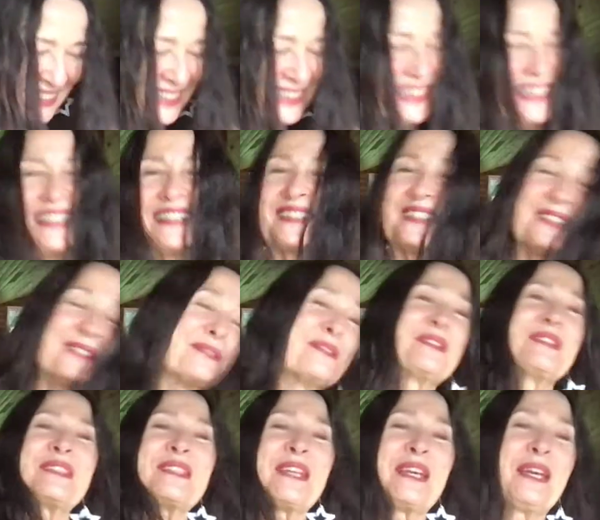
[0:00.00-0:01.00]
as he would
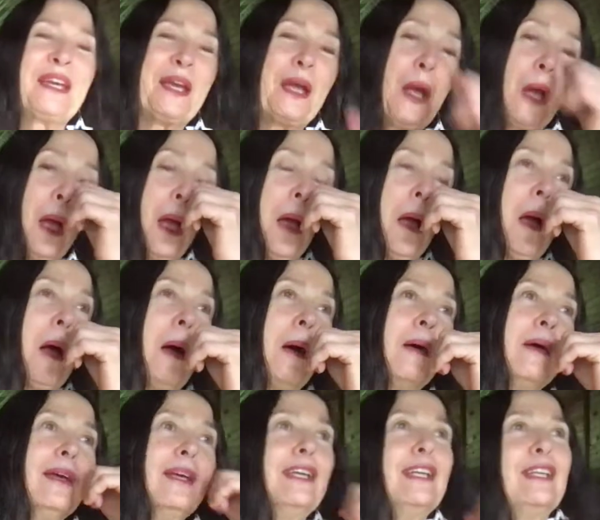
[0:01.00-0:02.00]
say,
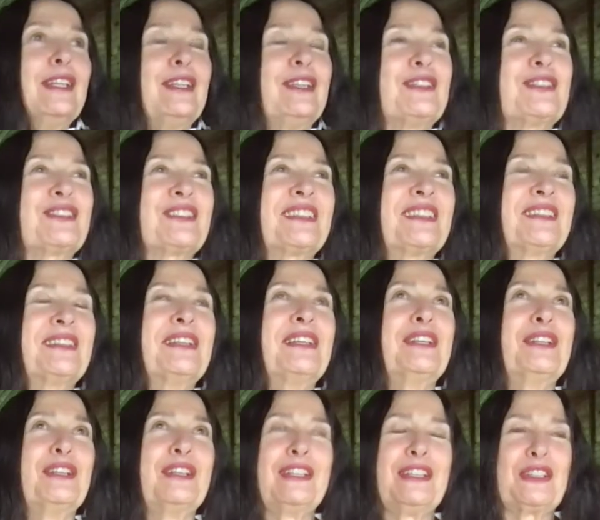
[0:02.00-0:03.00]
it's
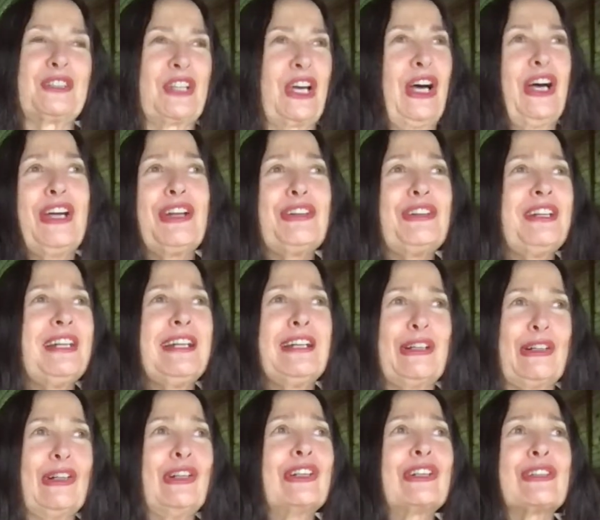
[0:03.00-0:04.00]
hotter than a
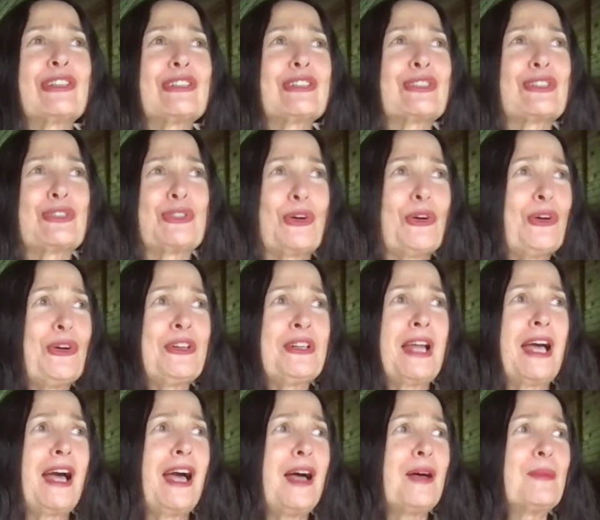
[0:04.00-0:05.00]
hooker's
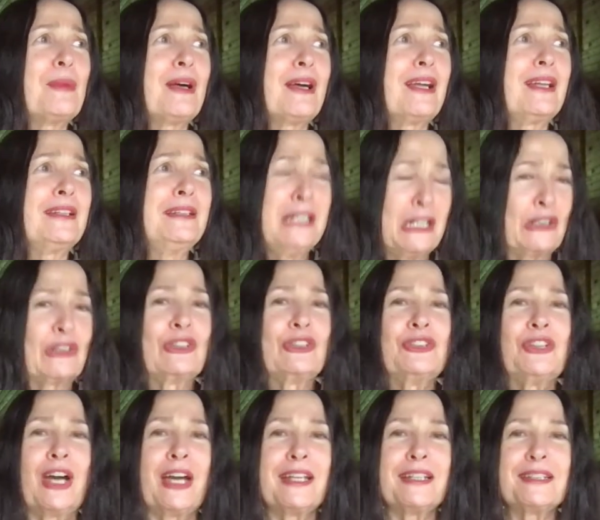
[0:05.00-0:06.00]
doorknob on nickel
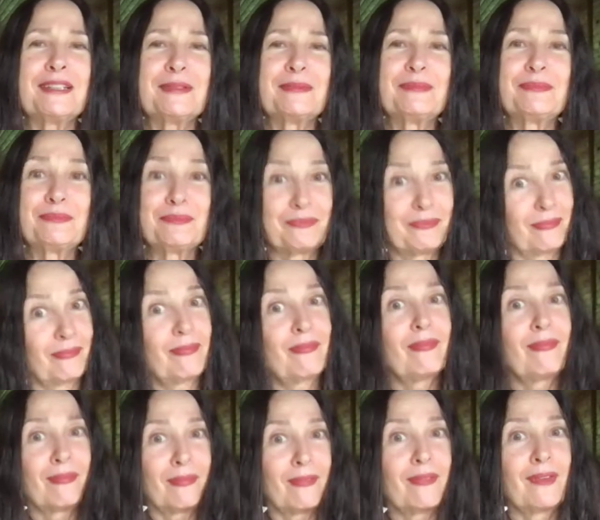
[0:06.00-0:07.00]
night.
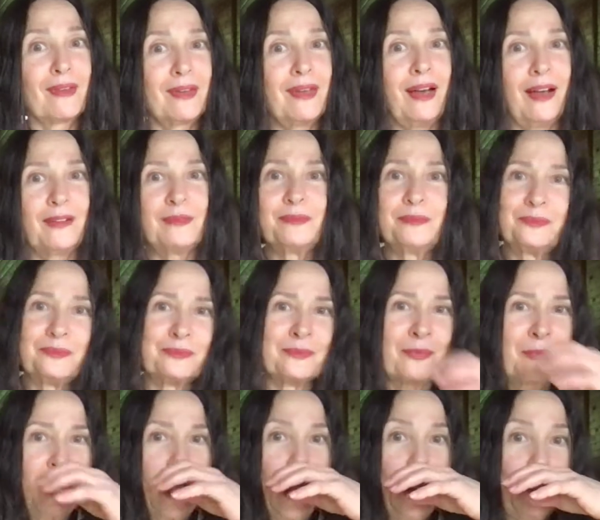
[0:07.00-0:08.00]
Yeah,
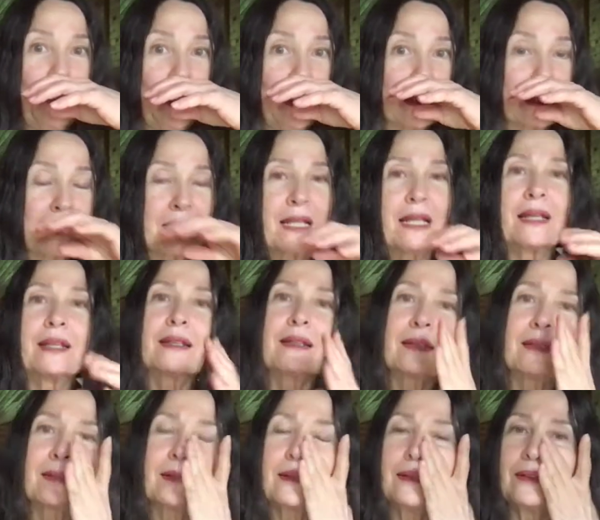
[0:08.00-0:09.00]
I mean, it's like,
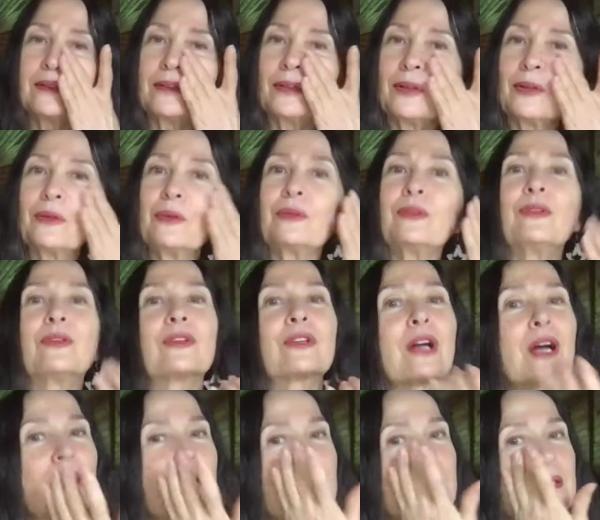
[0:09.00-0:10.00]
you know, you're
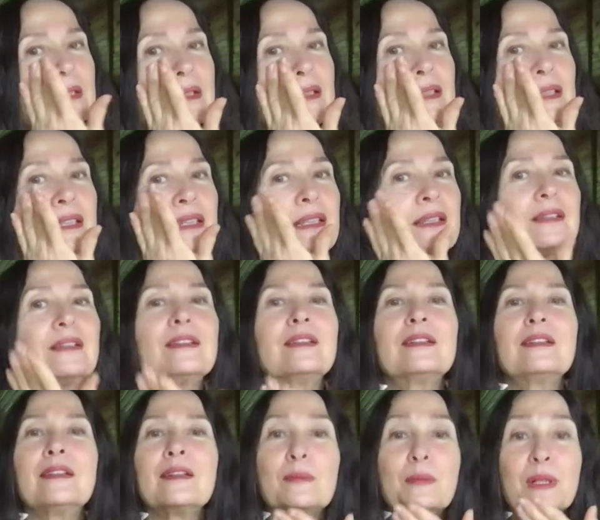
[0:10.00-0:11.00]
constantly,
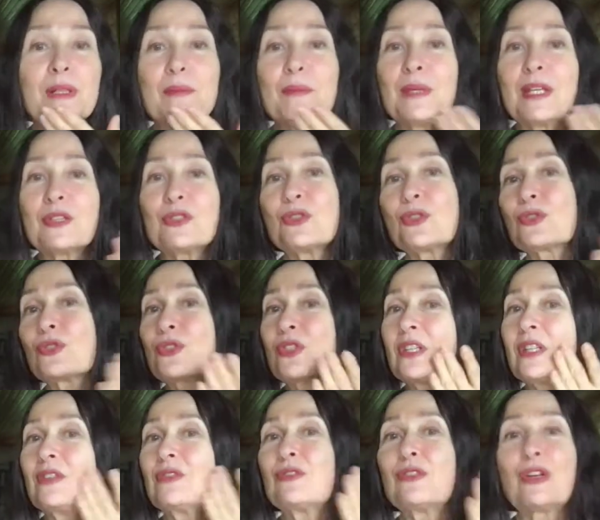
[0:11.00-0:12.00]
but it makes your
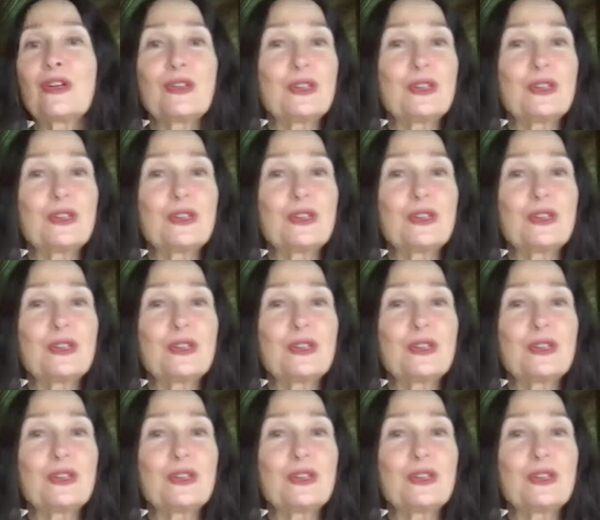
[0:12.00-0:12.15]
skin very